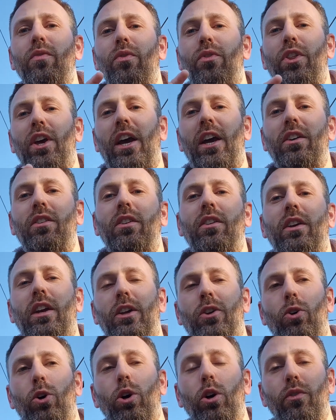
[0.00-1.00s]
then
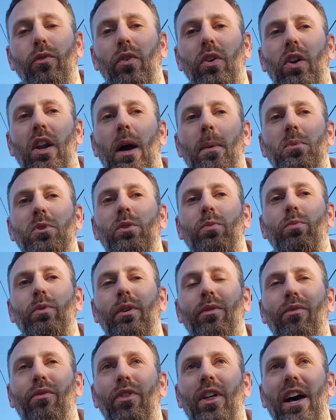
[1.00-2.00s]
it overlaps
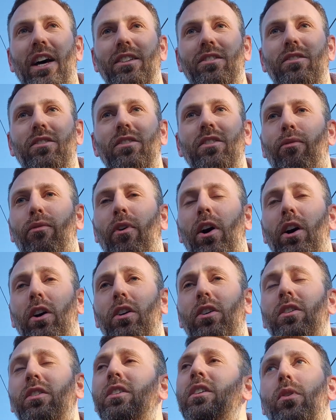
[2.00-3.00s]
with that funk.